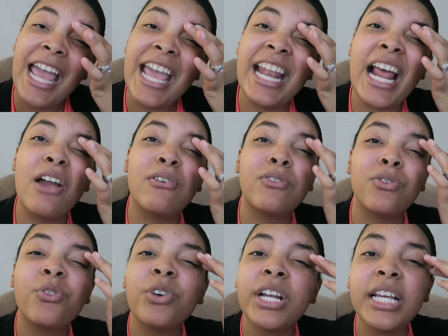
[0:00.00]
And I
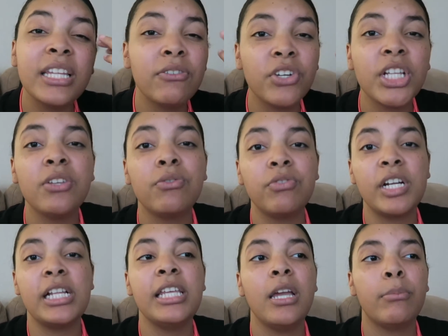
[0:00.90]
really, really,
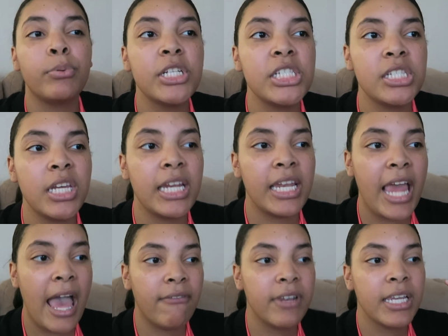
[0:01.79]
really appreciated
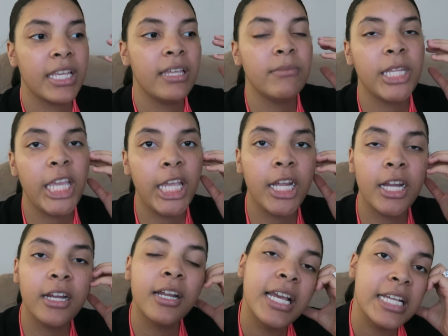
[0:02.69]
having him
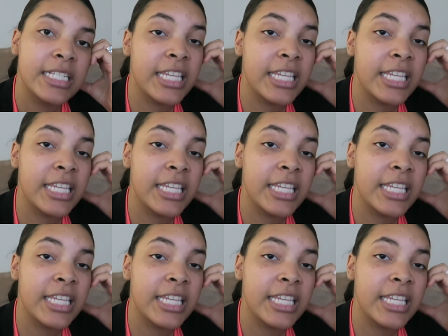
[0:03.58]
there.